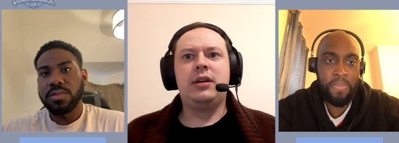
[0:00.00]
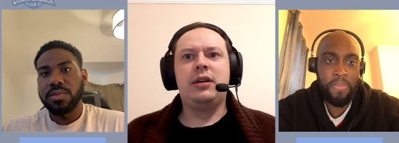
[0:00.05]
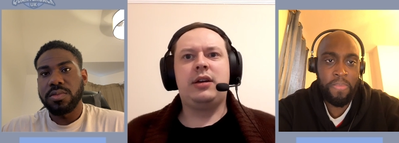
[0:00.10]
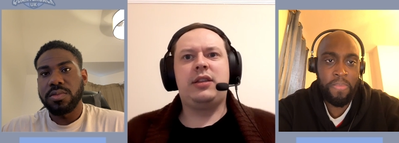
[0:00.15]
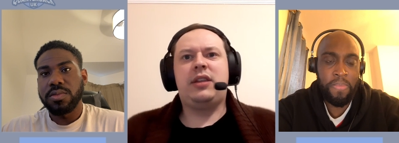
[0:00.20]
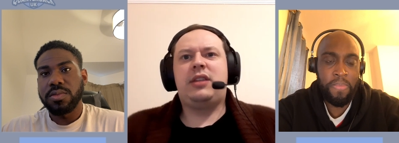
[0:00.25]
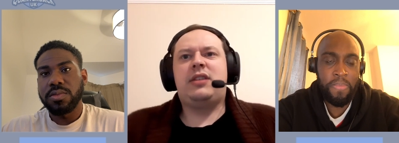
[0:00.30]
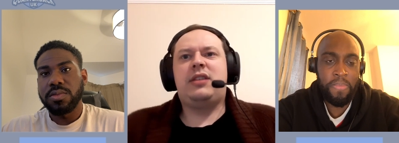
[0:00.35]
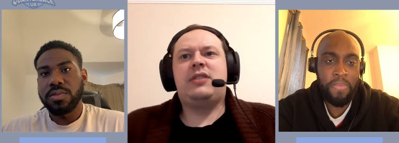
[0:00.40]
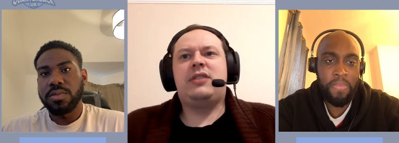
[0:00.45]
Speaker 1: I
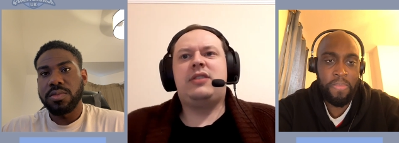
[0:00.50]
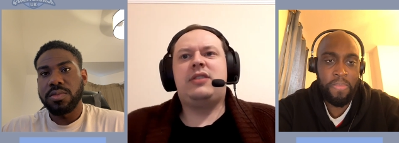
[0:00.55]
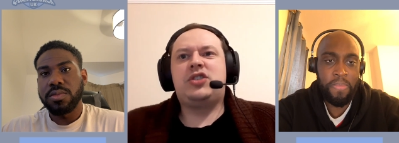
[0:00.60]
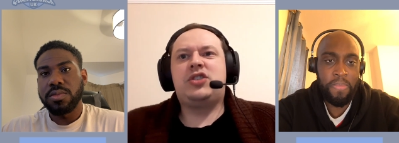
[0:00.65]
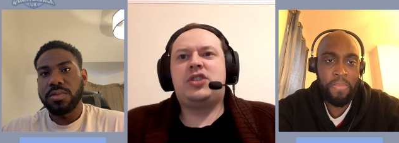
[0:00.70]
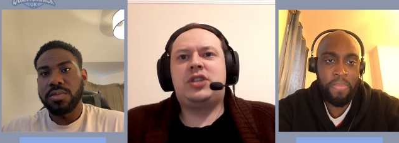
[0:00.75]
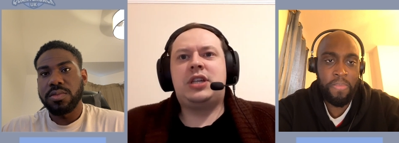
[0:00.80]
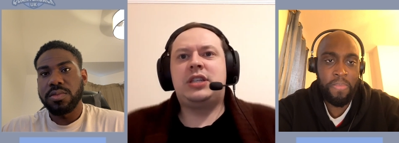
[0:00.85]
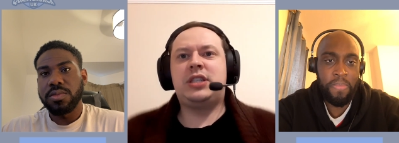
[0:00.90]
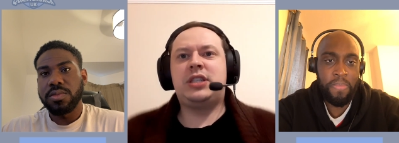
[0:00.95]
think there's
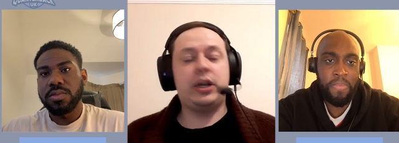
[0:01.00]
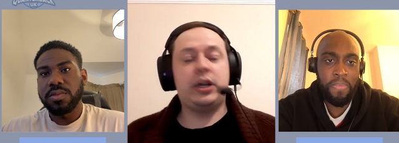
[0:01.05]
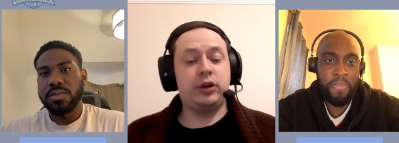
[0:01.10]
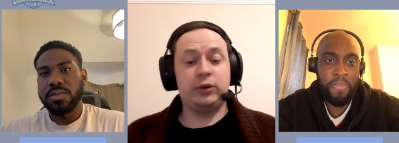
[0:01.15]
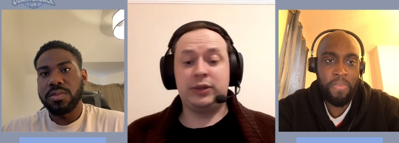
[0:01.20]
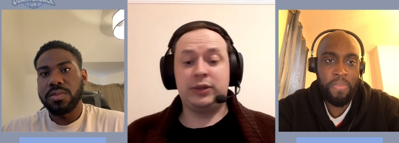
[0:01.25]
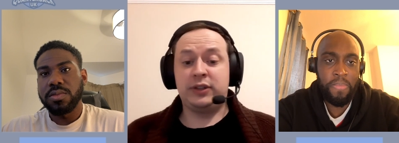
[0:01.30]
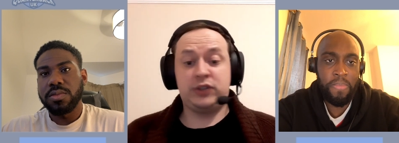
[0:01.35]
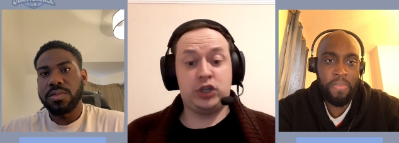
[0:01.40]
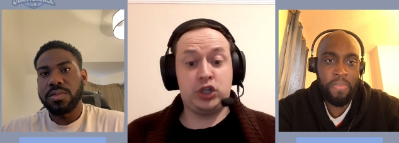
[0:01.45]
just there's I
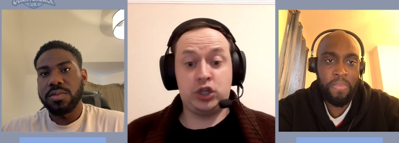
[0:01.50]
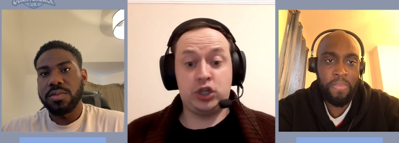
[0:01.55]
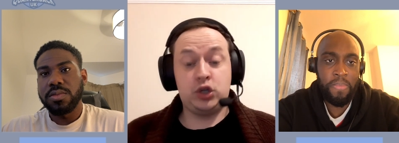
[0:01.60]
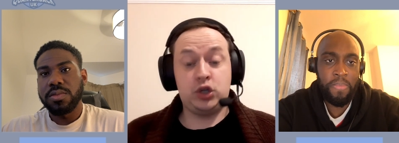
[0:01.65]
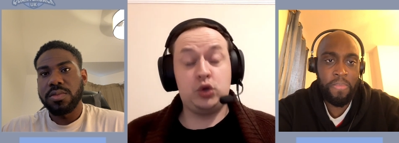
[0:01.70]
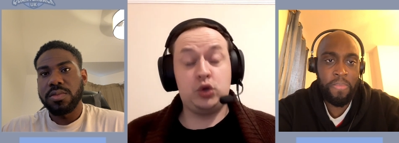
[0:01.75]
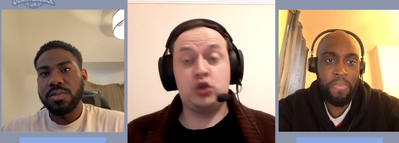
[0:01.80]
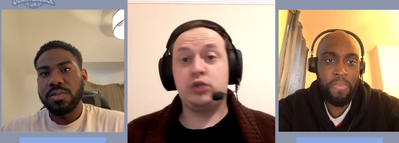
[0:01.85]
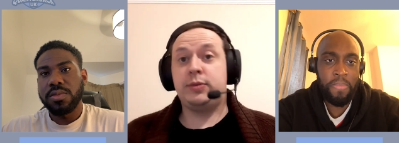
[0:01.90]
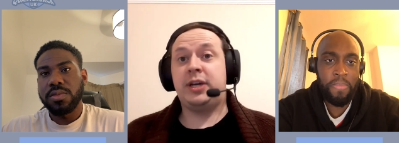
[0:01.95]
don't think there's a
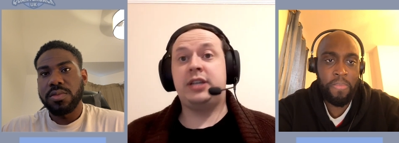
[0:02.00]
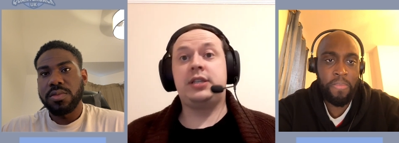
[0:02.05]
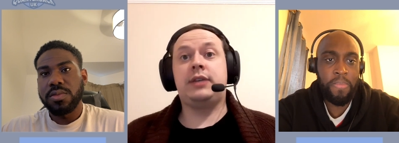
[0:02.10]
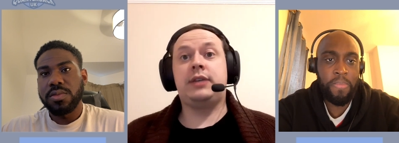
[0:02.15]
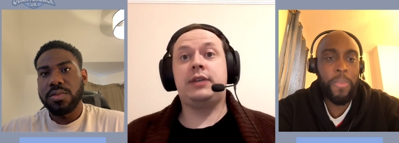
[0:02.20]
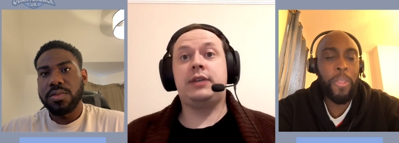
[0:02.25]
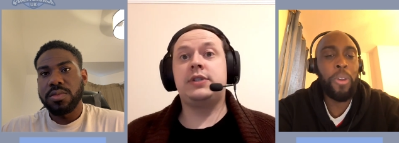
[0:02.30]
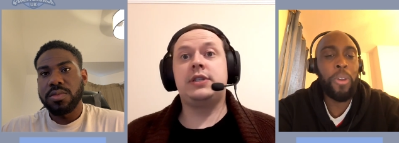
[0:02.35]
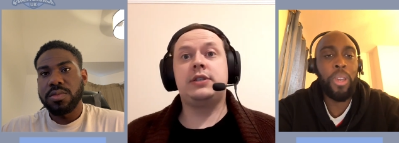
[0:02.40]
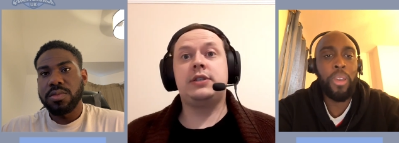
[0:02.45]
huge amount of
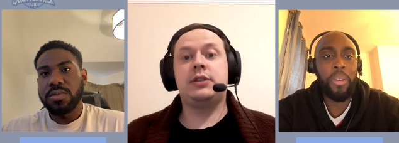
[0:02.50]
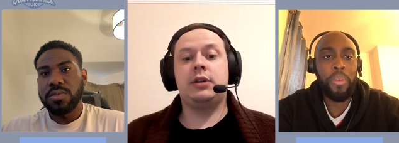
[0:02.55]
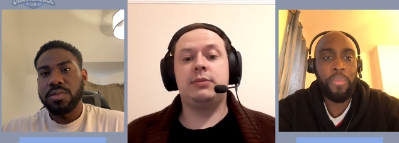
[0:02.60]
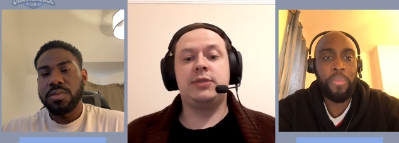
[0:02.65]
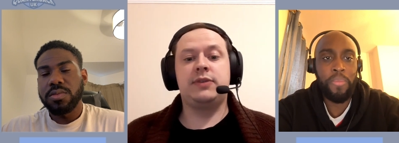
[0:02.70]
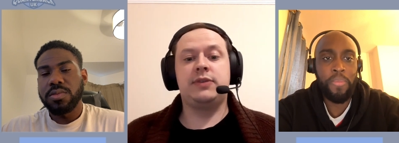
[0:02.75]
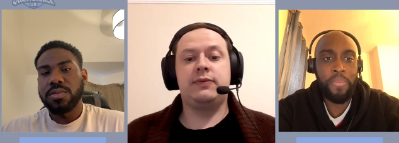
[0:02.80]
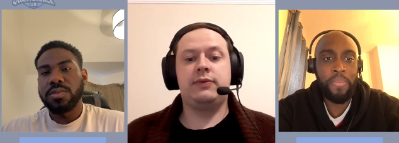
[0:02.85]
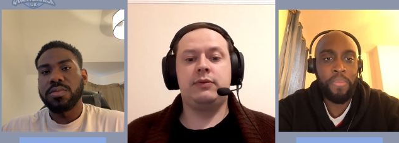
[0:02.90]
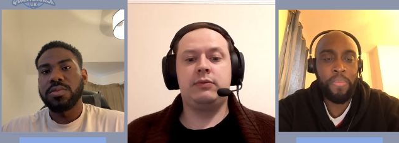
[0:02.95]
difference okay. in
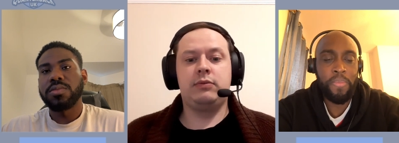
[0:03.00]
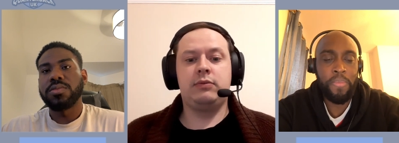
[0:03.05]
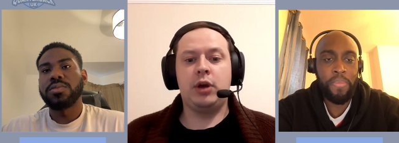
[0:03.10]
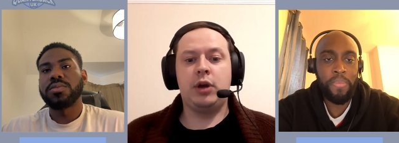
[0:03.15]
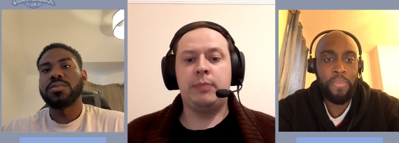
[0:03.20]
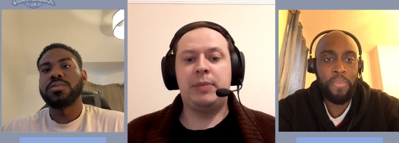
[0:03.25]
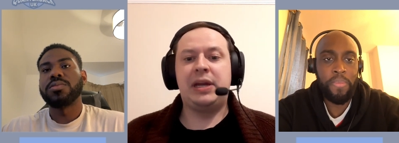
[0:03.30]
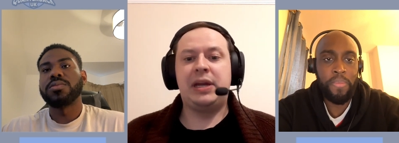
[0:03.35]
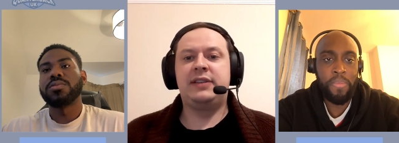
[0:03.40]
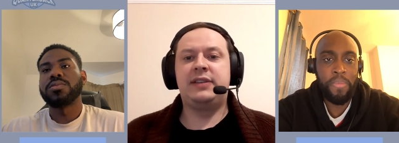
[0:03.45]
terms of
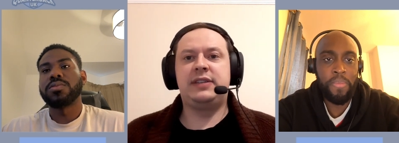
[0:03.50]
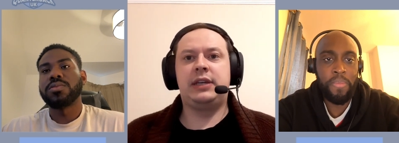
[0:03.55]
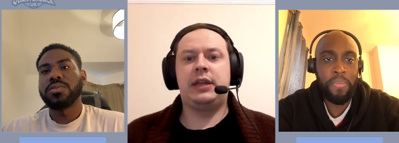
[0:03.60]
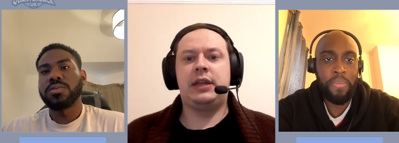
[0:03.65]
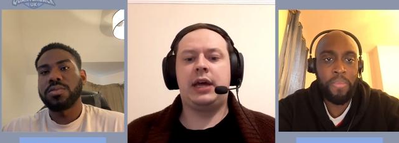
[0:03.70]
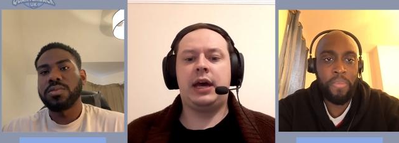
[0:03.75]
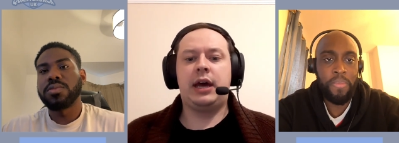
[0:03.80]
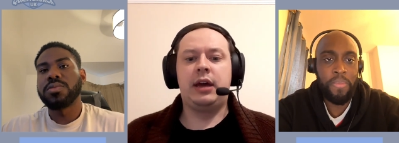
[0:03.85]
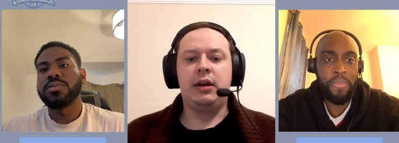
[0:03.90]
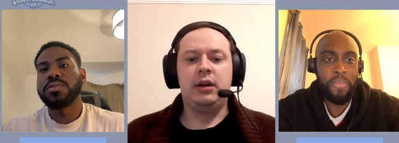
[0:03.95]
ability
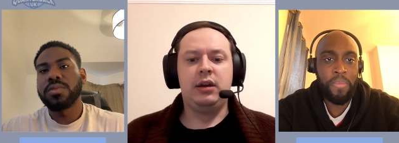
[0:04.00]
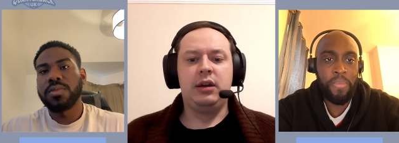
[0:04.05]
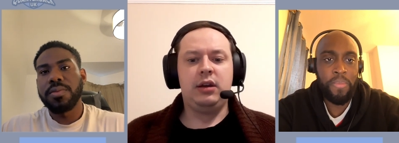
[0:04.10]
there.